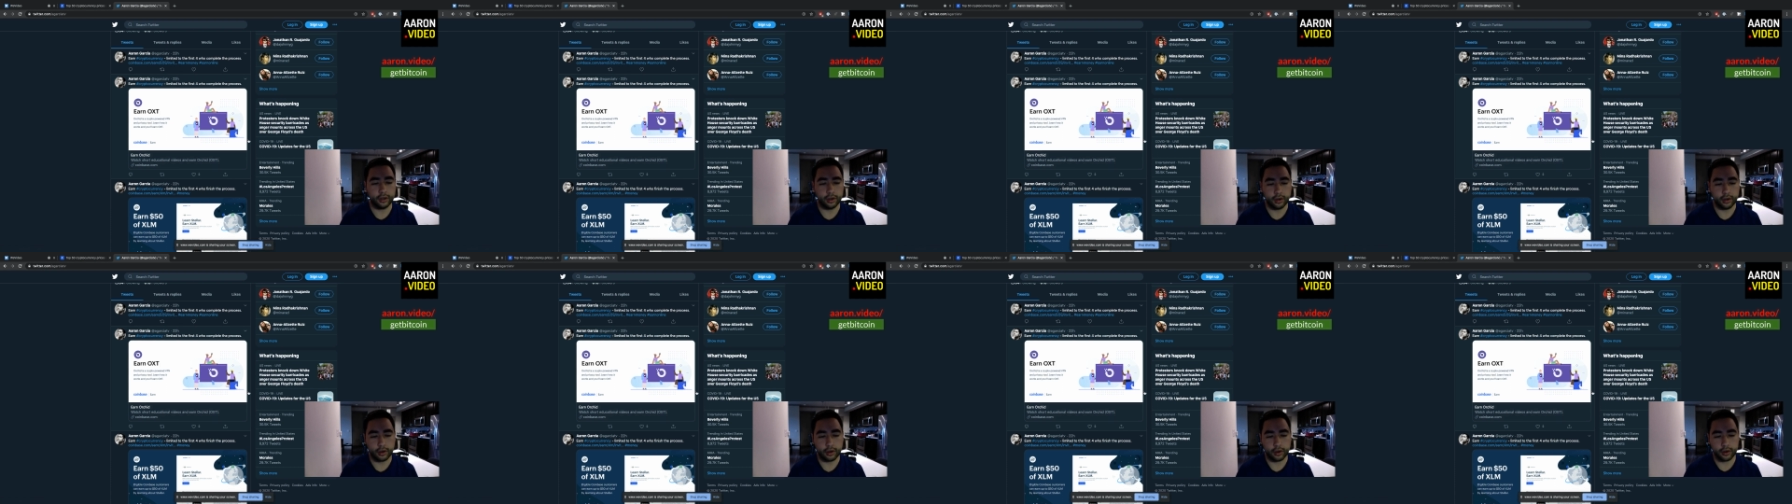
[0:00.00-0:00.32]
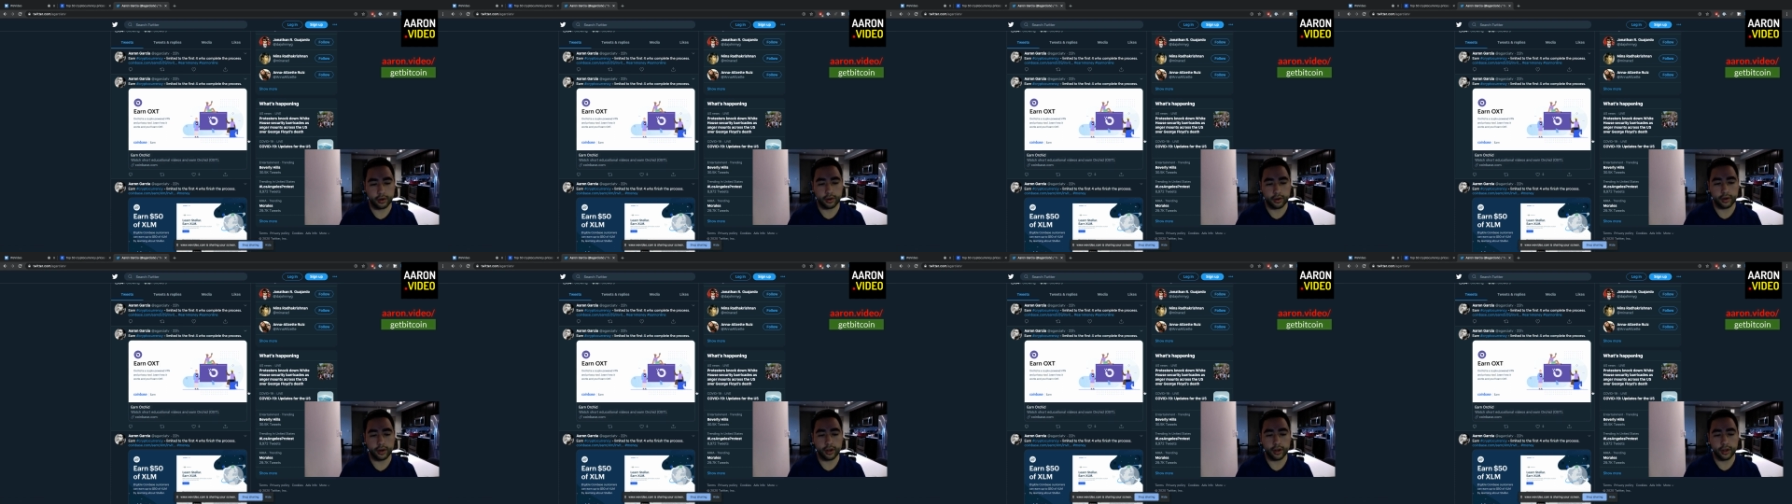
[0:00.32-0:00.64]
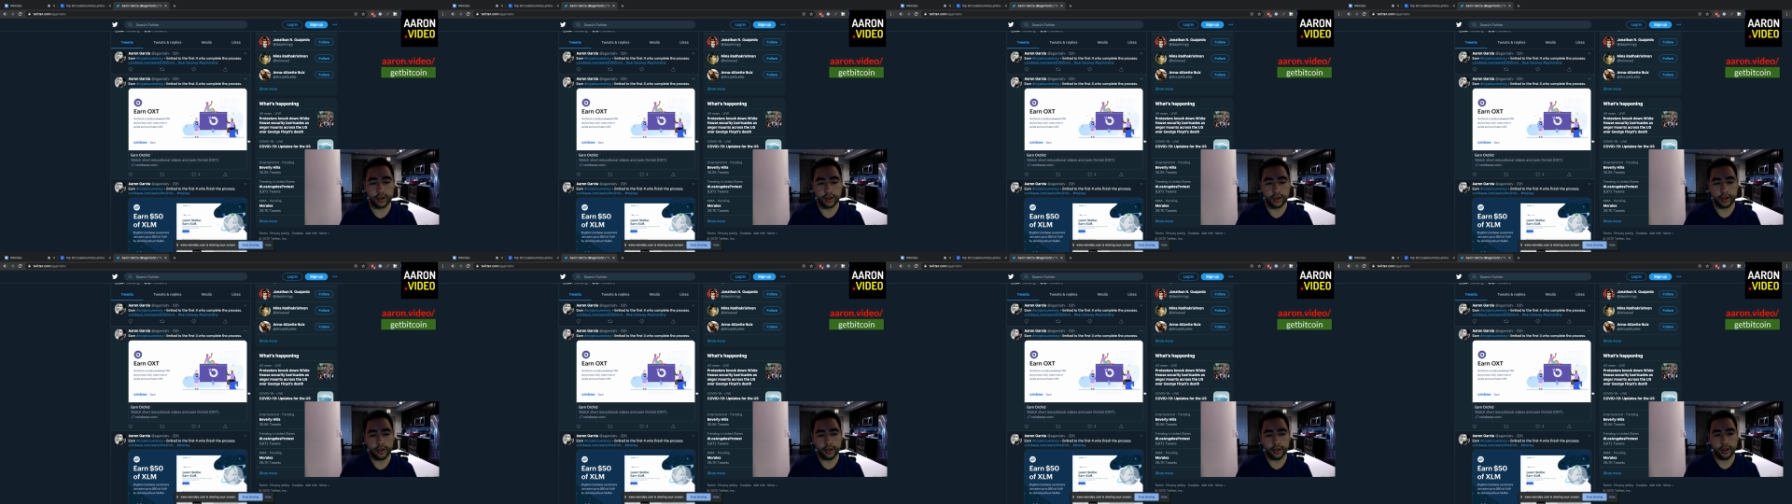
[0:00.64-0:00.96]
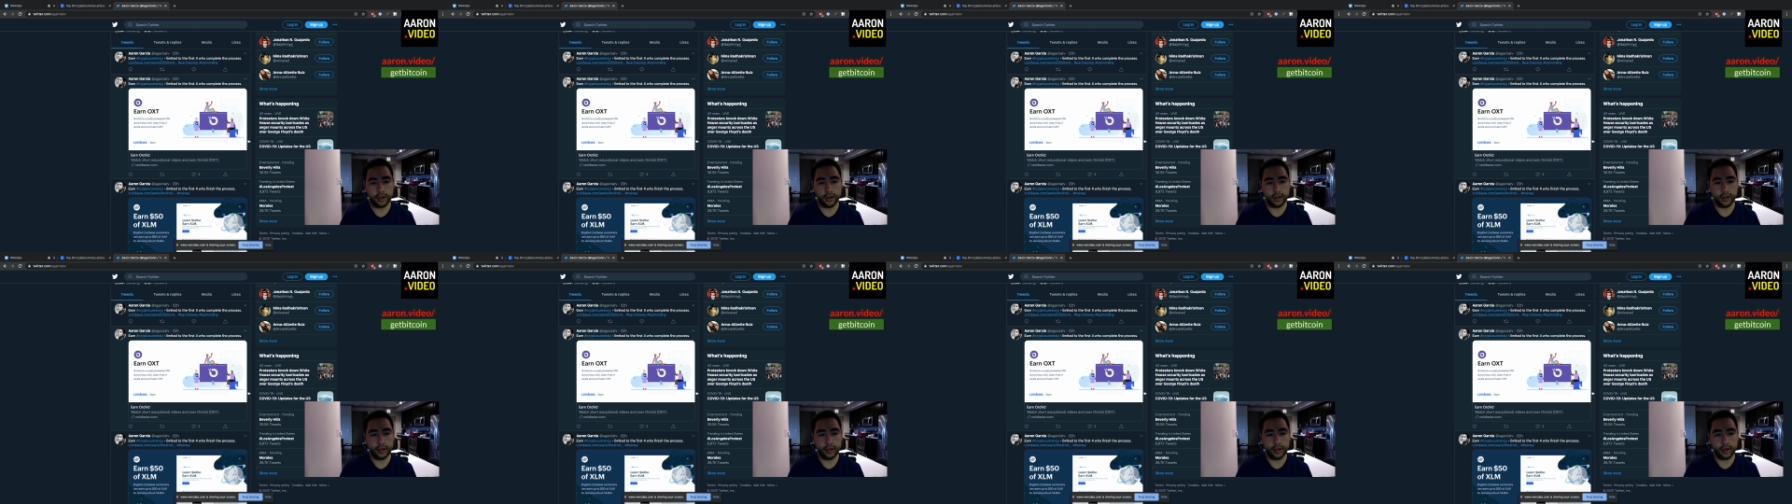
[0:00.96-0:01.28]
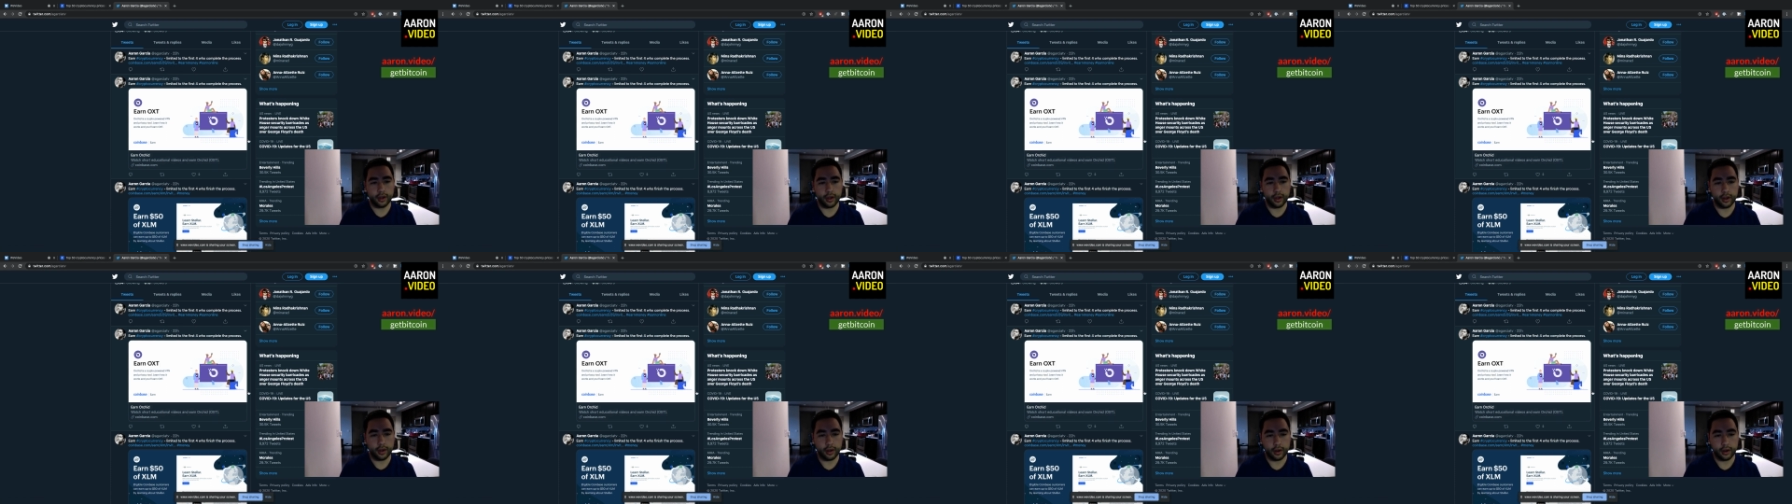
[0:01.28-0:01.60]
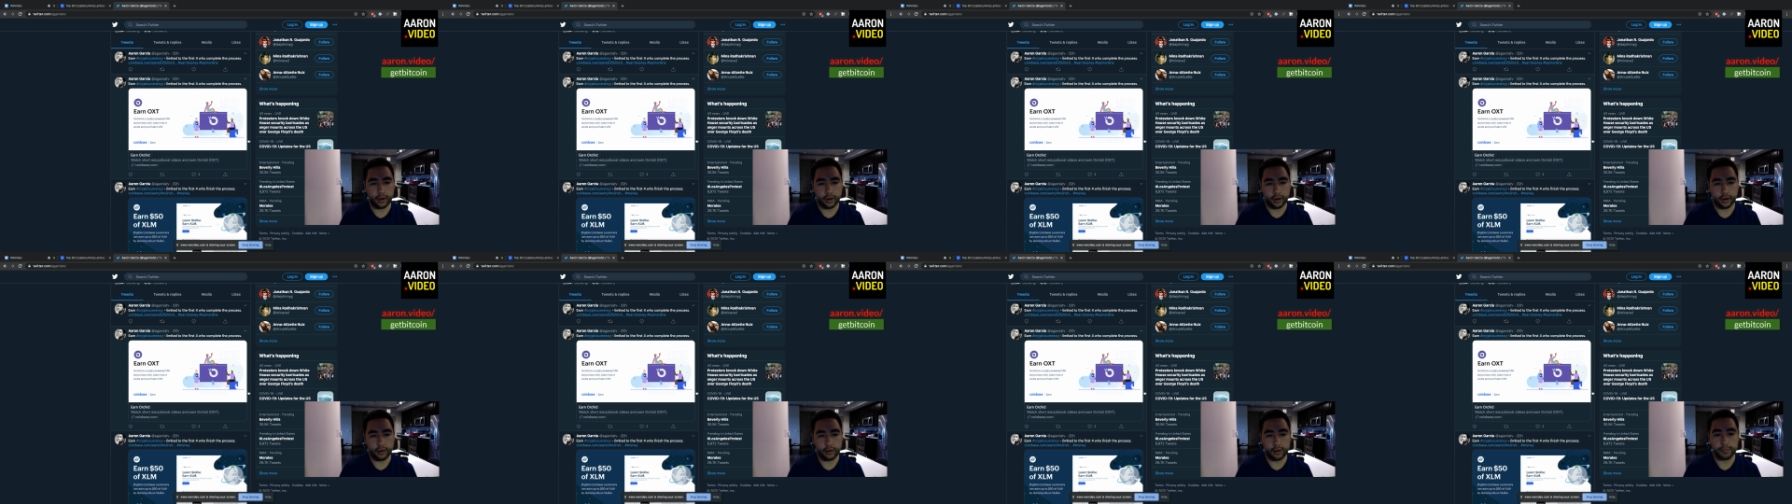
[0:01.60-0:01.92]
earn
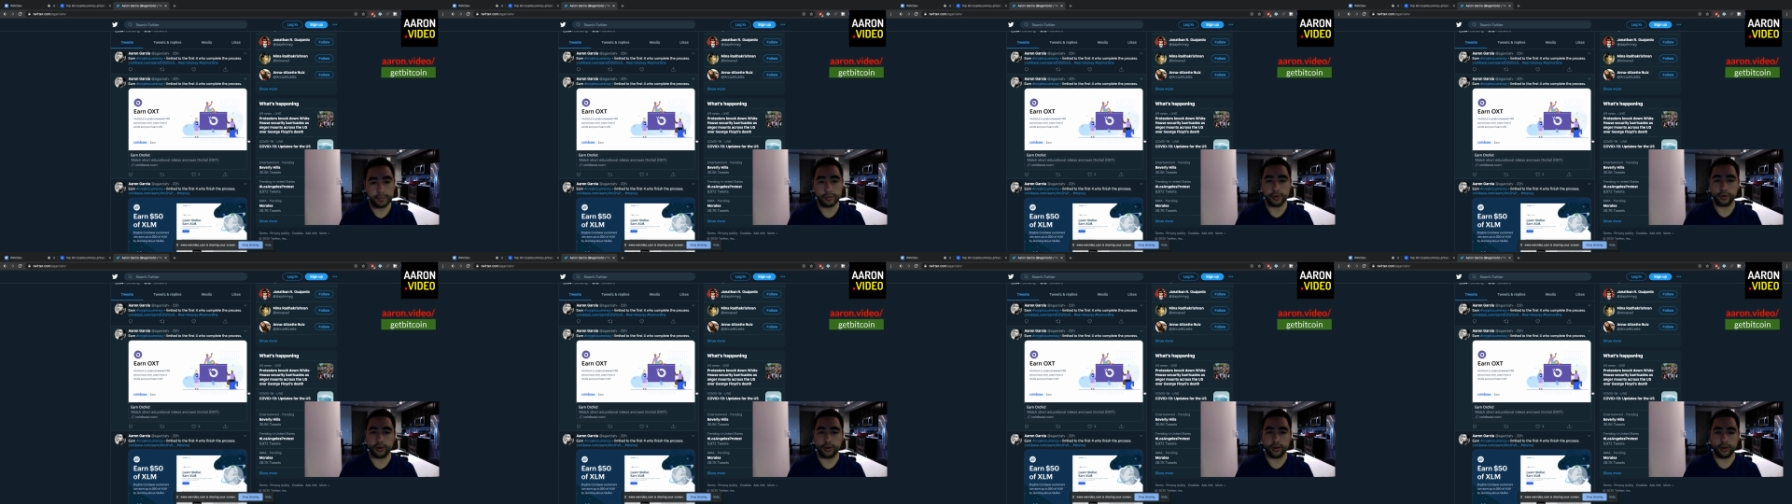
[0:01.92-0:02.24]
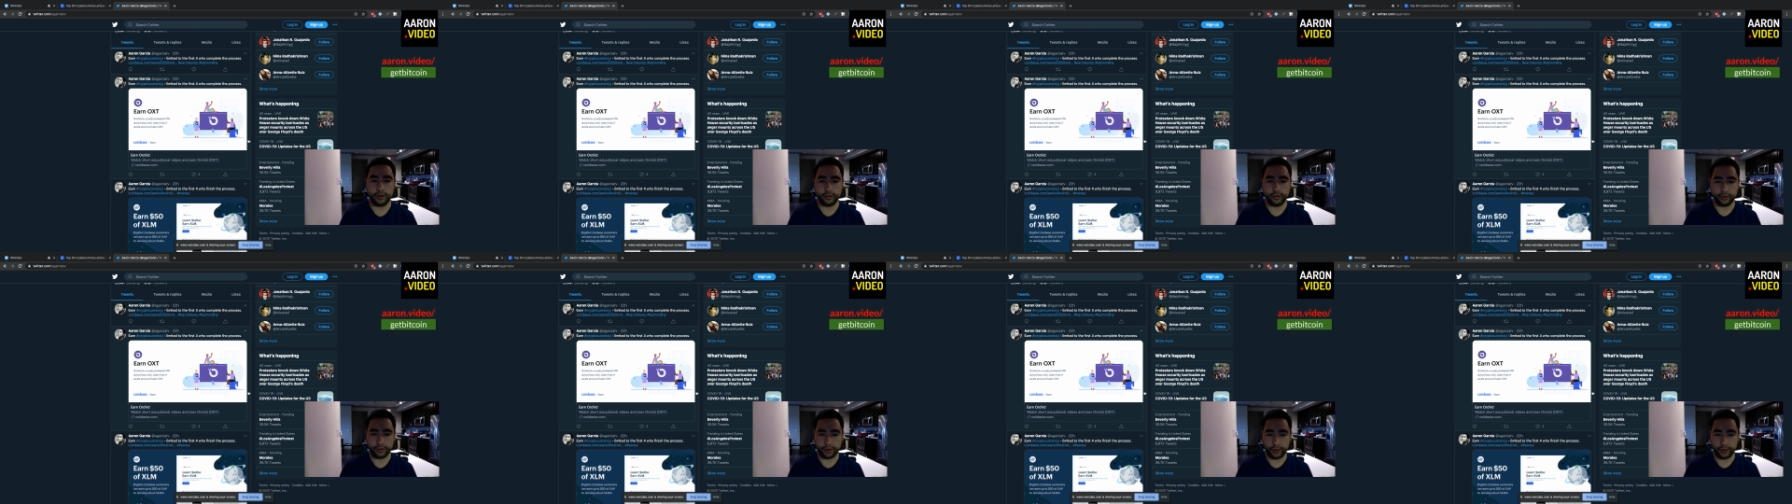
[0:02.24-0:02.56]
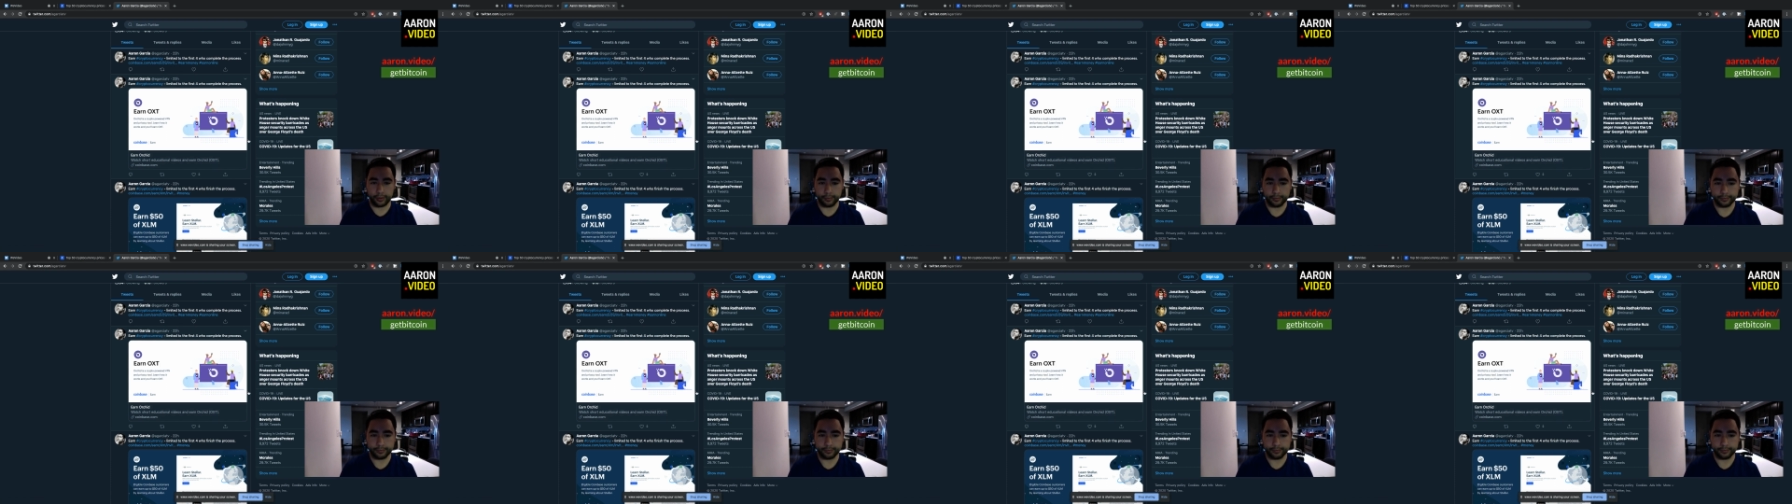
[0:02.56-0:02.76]
cryptocurrency.